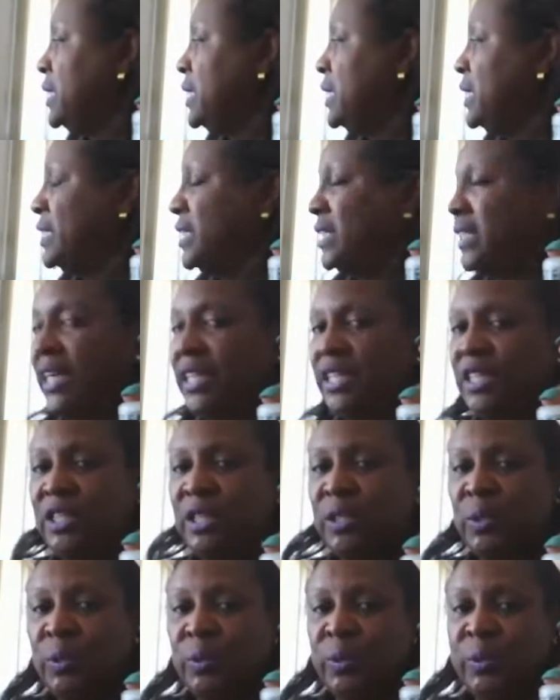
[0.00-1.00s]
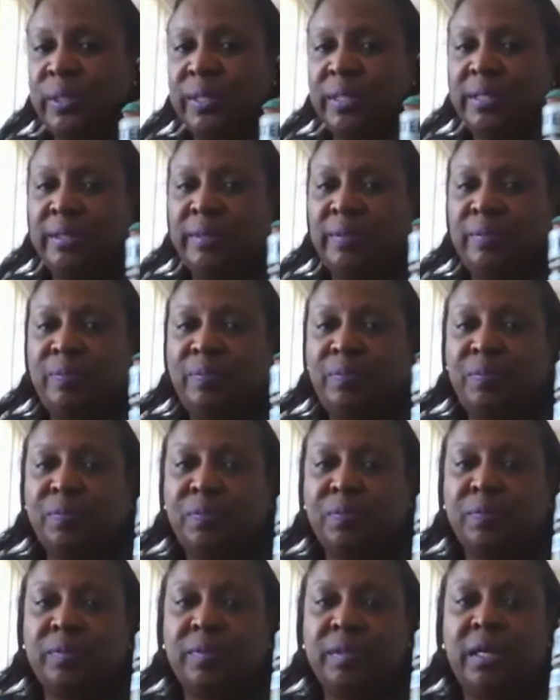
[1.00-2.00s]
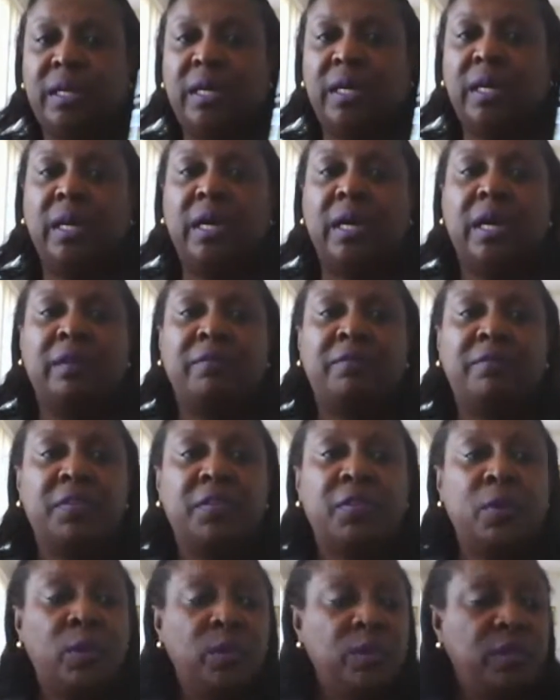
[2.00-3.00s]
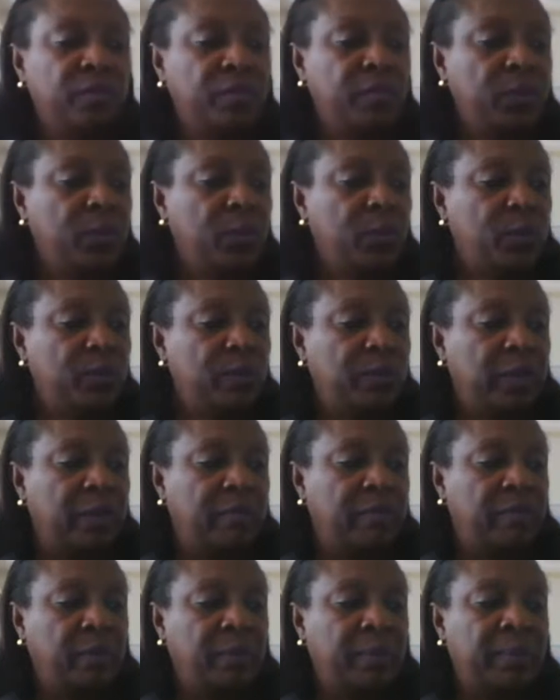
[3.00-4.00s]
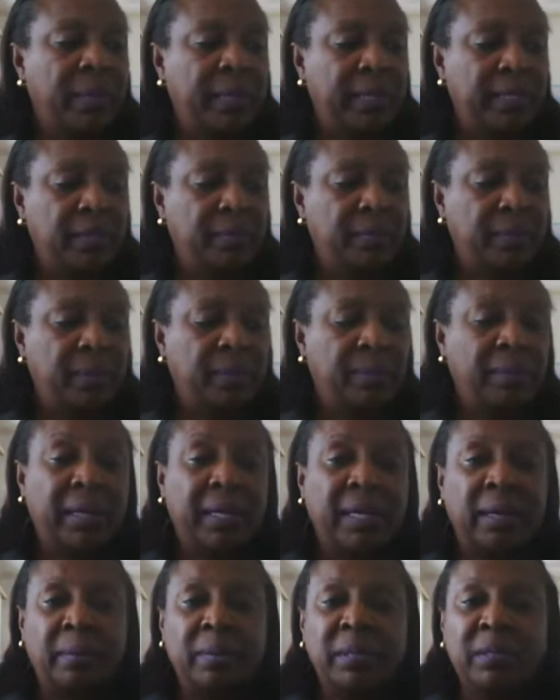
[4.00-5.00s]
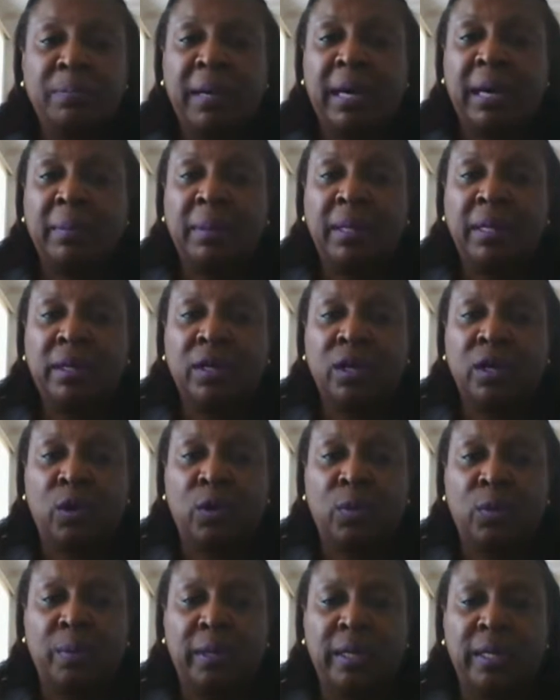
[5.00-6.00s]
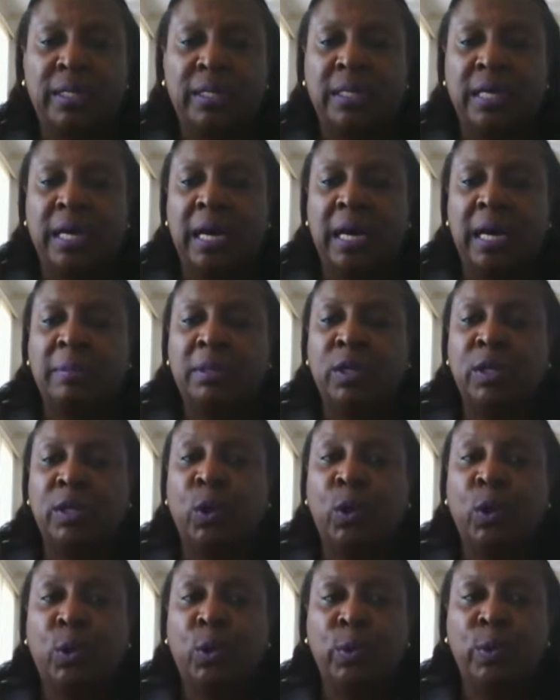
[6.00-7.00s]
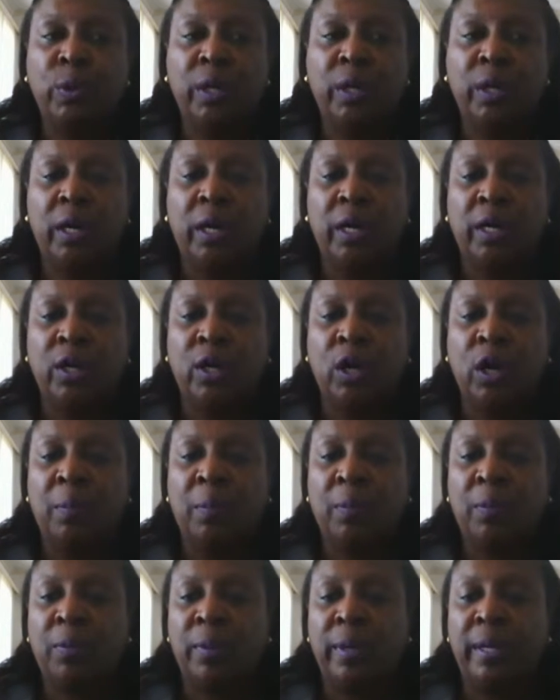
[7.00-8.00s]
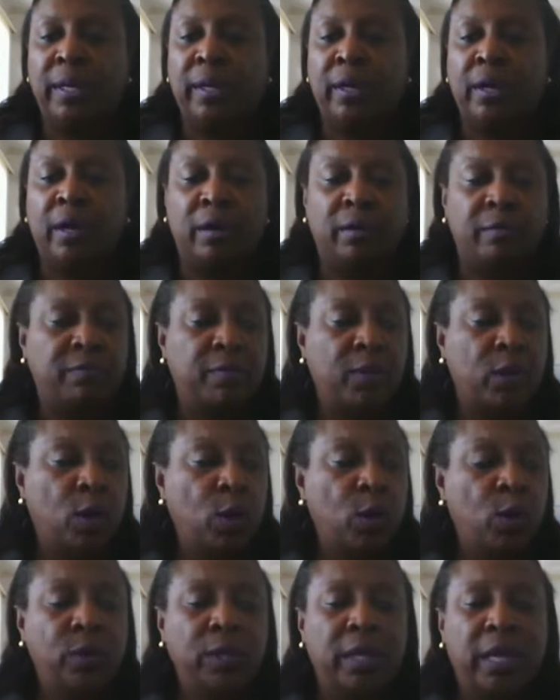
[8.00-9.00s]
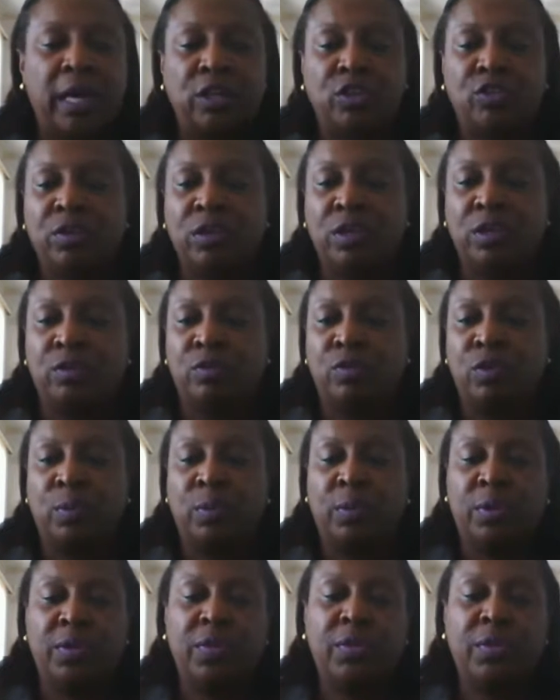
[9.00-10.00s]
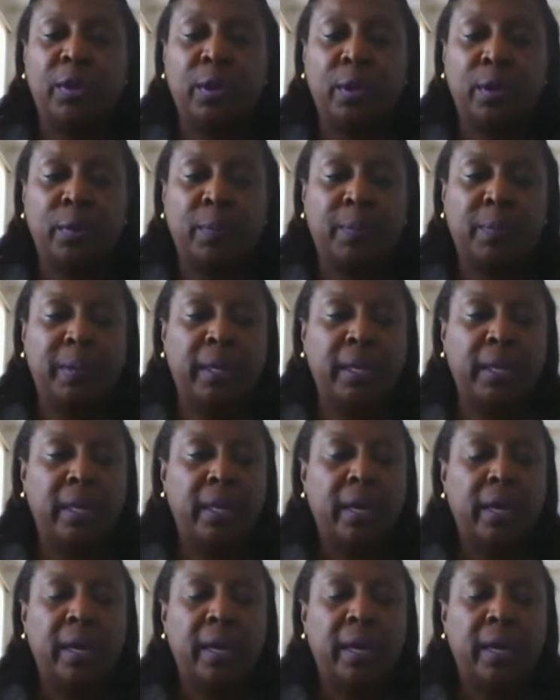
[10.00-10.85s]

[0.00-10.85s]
Essential Oil. And for those of you who've never met me, my name is Pamela Gomez. I'm the owner and operator of O Natural Aromatherapy.